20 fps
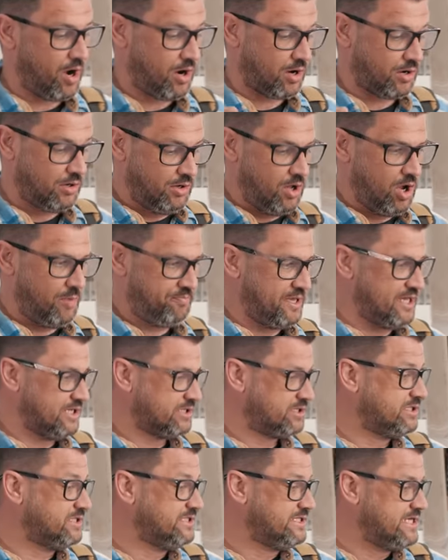Our glue up
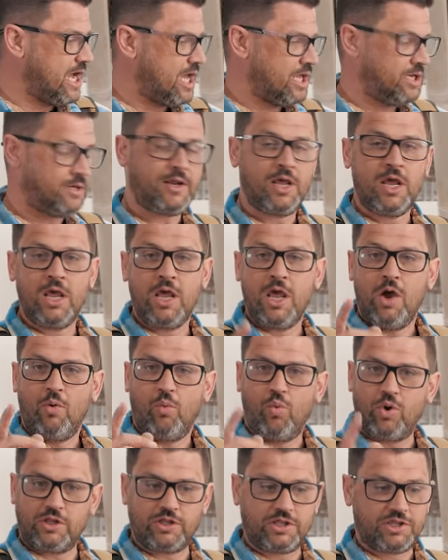is done.
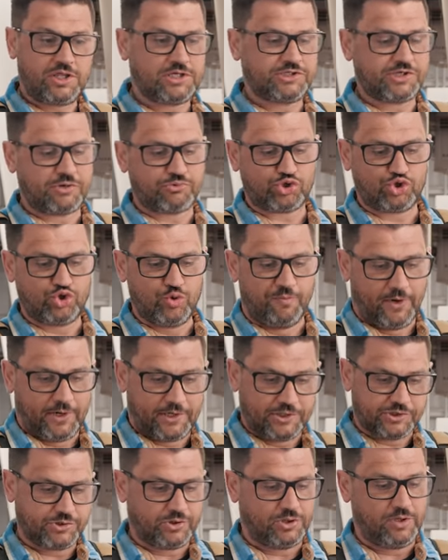One of the things I was super
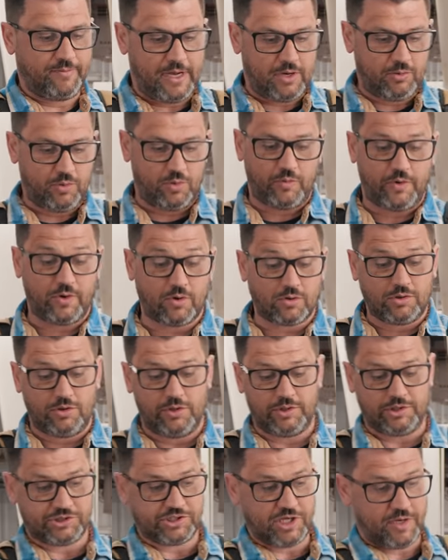concerned about when we were
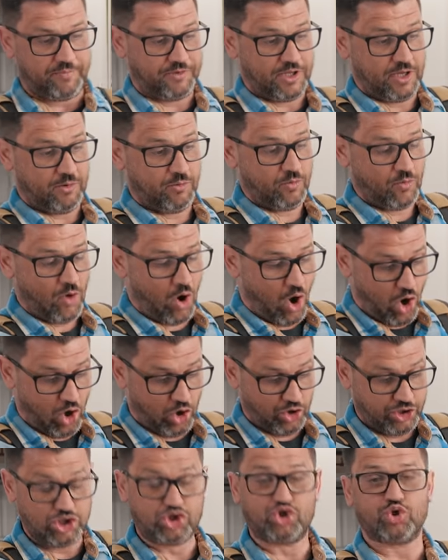gluing this up that
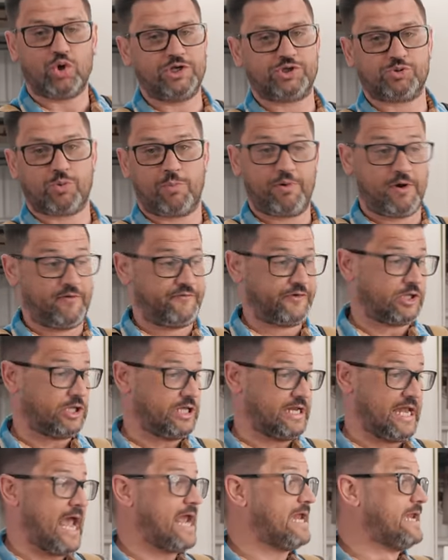all these joints were
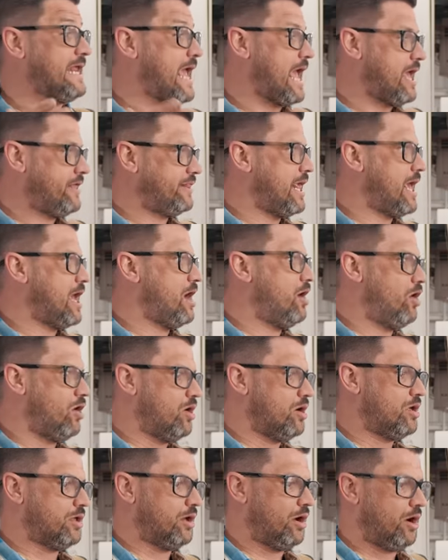perfectly 90 and they
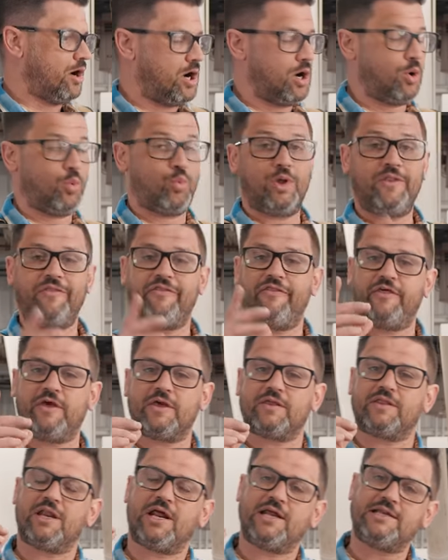all are. One
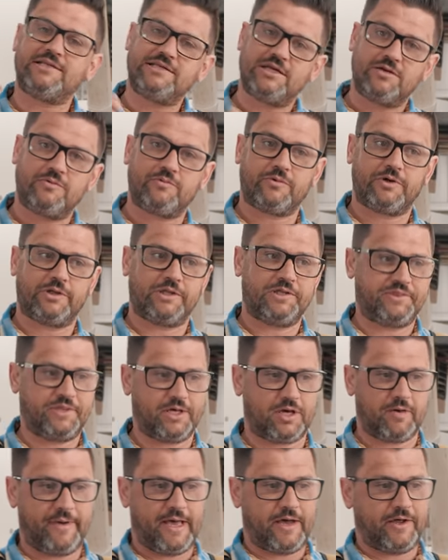thing that I didn't really
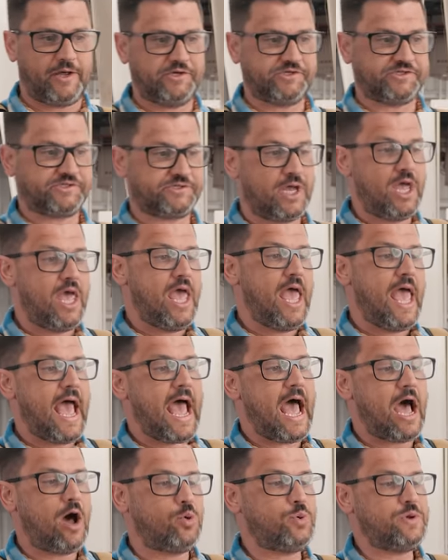think about is
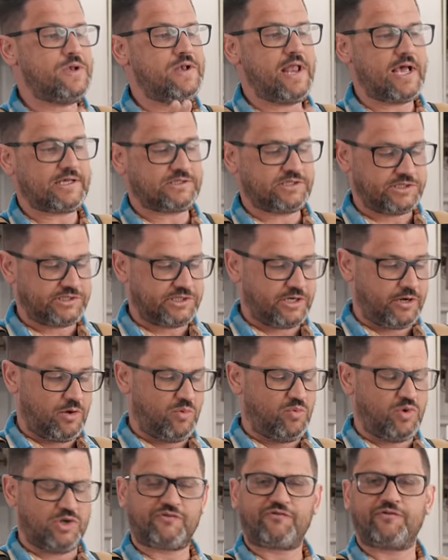how necessary
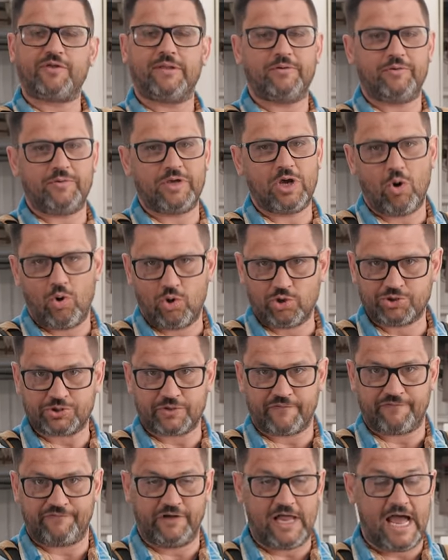it was for them to be
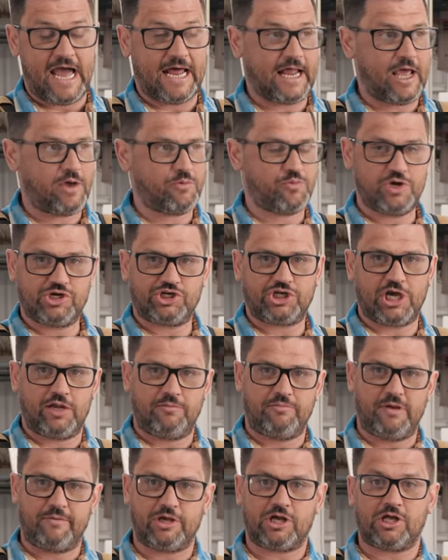ultra flat. I wish I
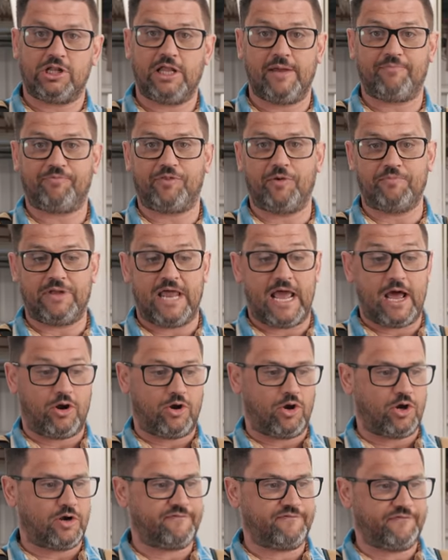had maybe clamped them
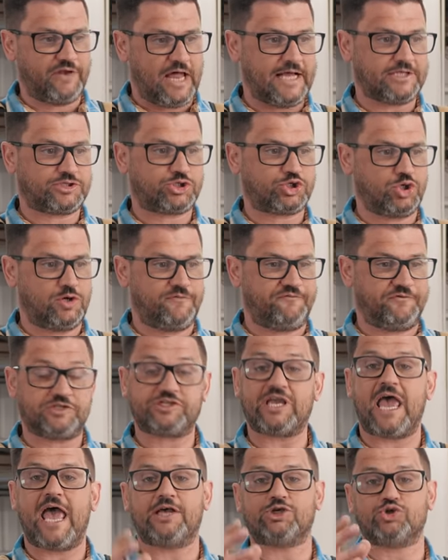down on a flat
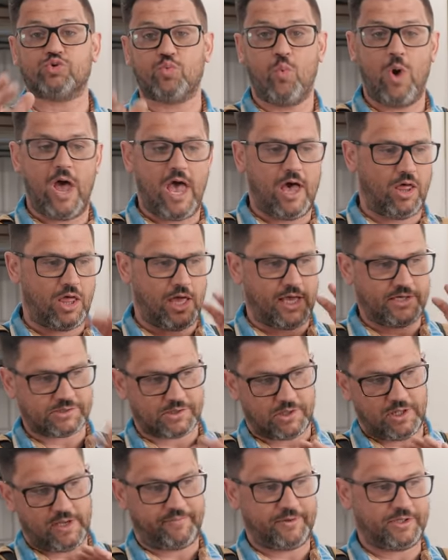surface as well as
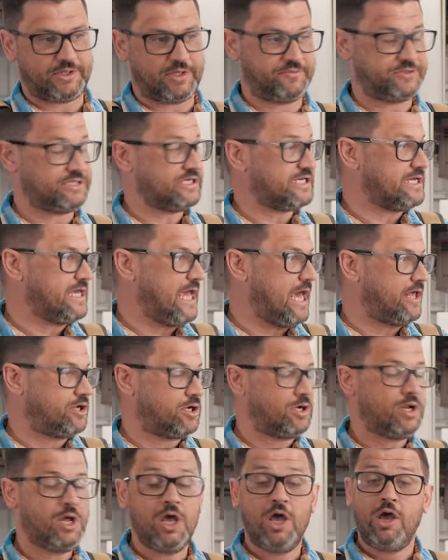clamping them
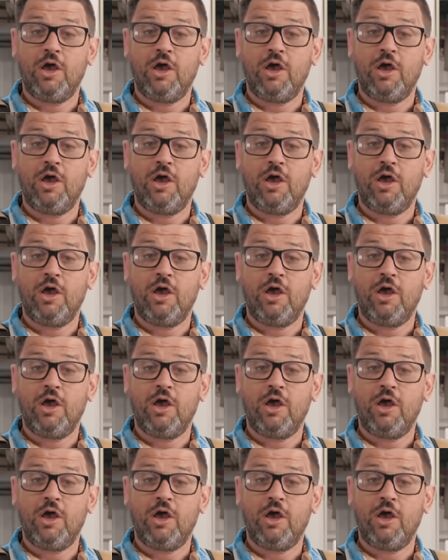together.